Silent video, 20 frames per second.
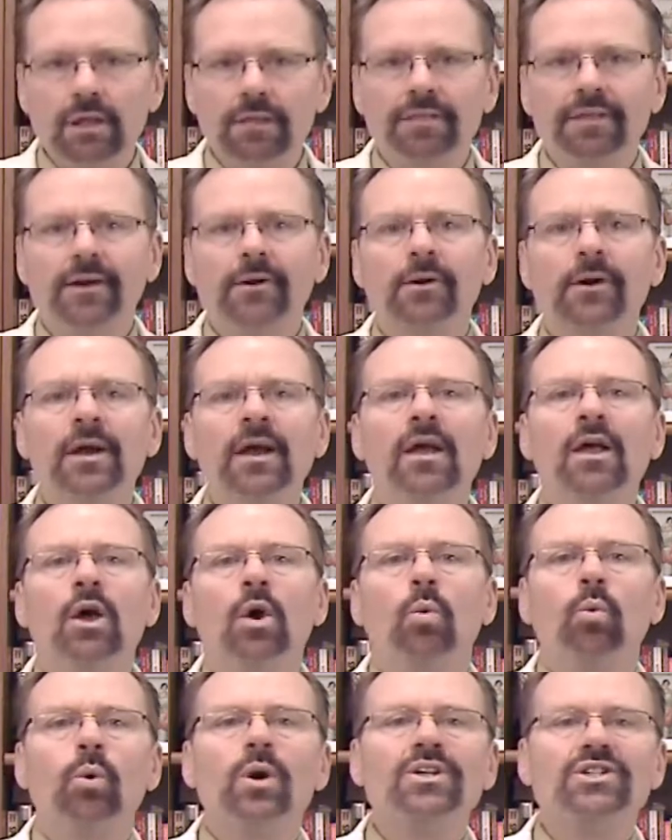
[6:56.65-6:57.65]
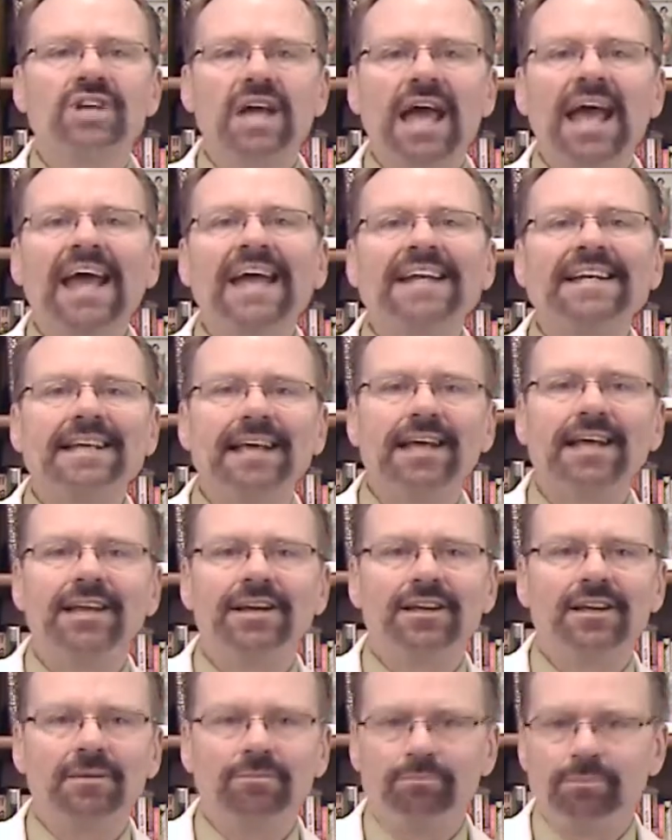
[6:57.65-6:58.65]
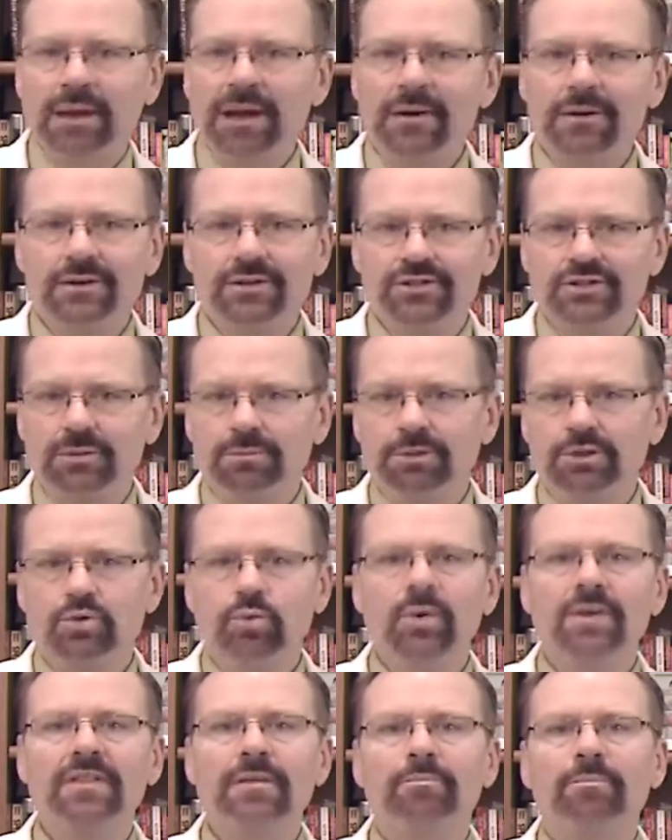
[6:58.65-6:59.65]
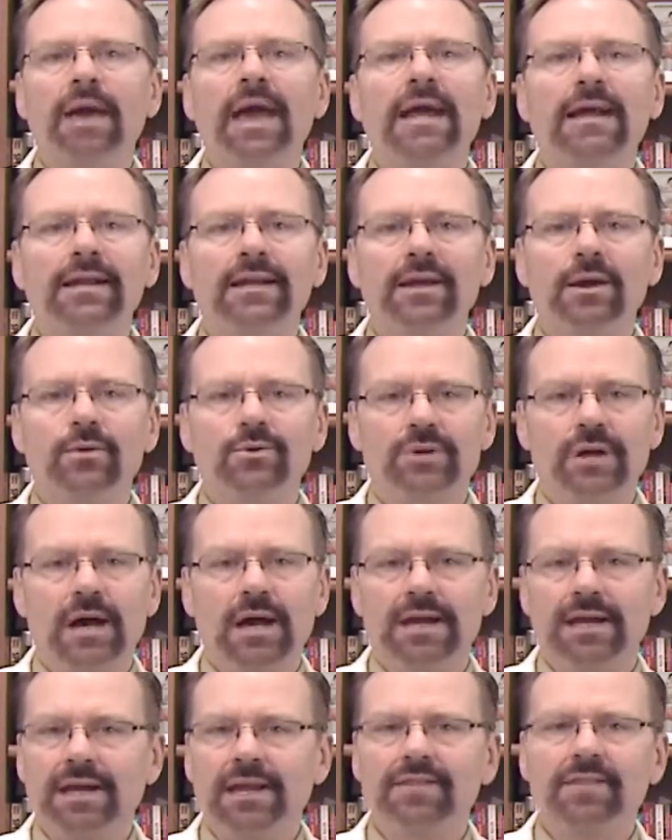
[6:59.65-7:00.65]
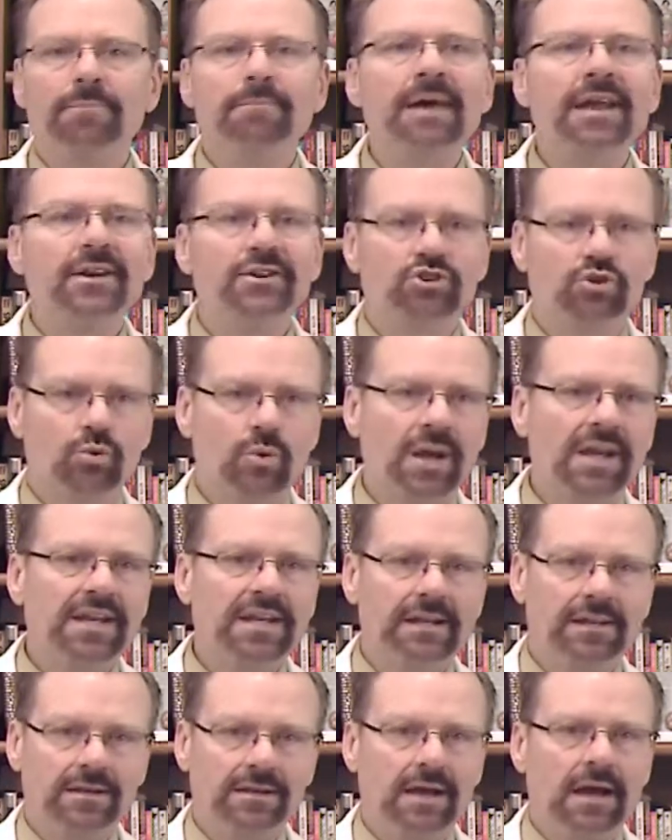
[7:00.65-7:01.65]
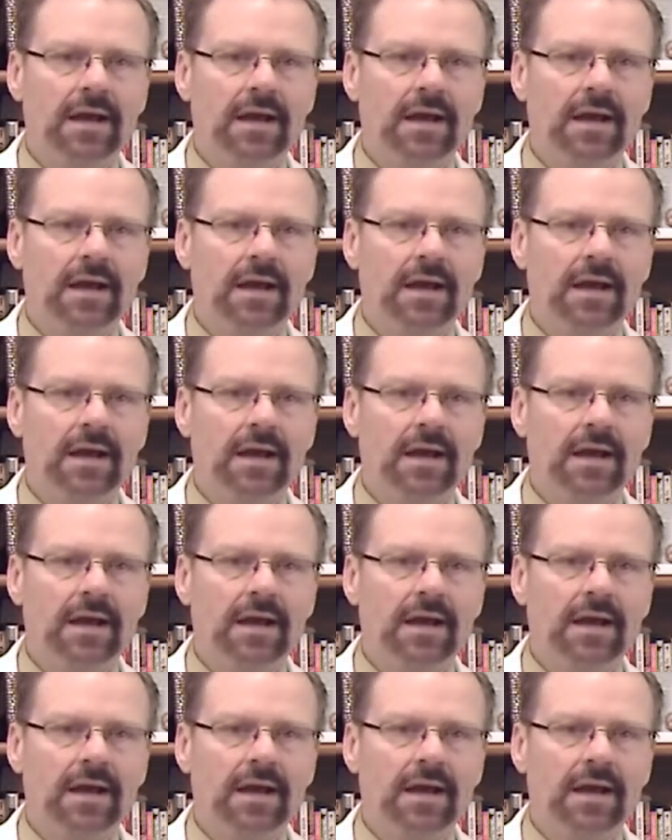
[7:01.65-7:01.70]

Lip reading: There was a head-to-head comparison between the paleo diet and the Mediterranean